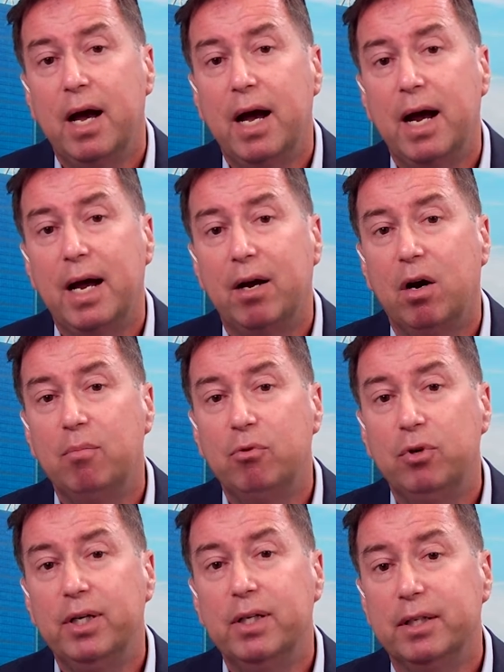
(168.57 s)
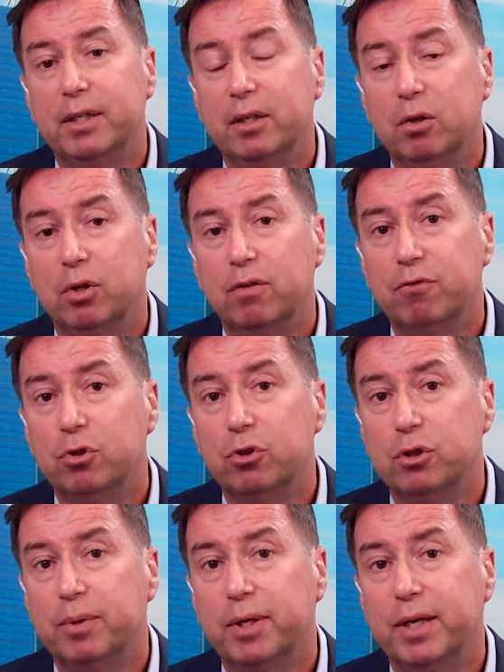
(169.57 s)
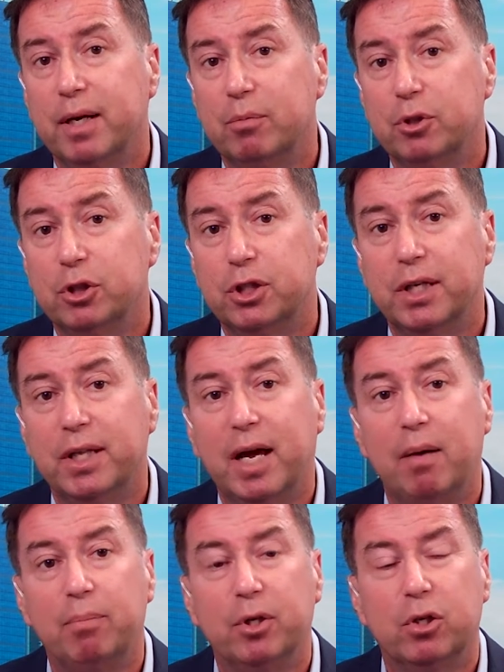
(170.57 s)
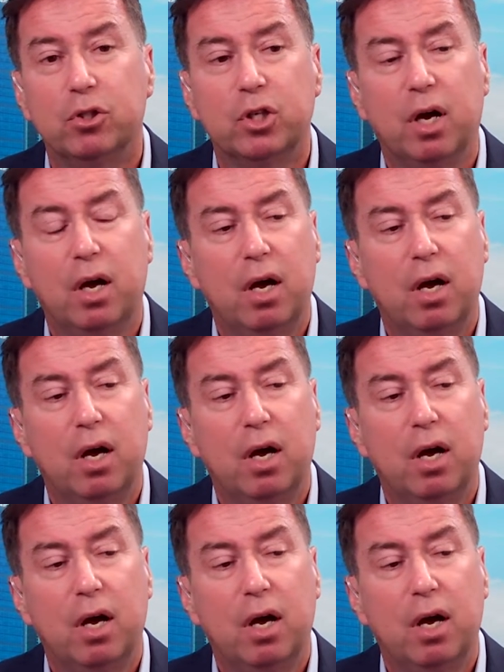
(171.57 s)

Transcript: And I'm really looking forward to being able to share that, because